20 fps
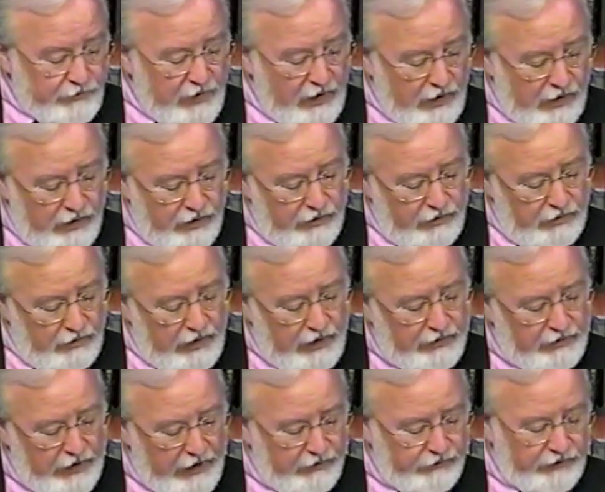uh,
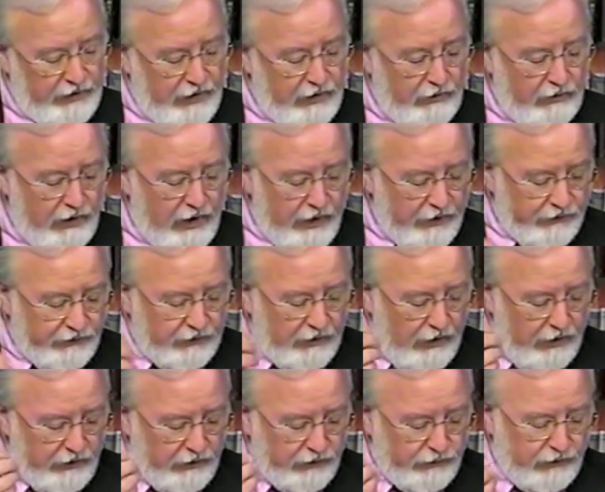and, and Zechariah
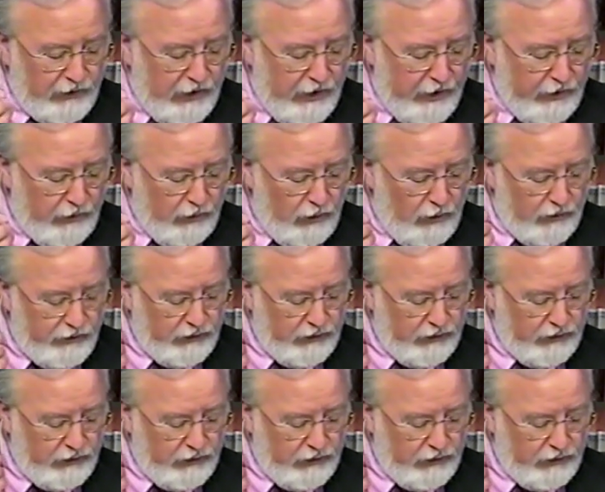saw this flying roll,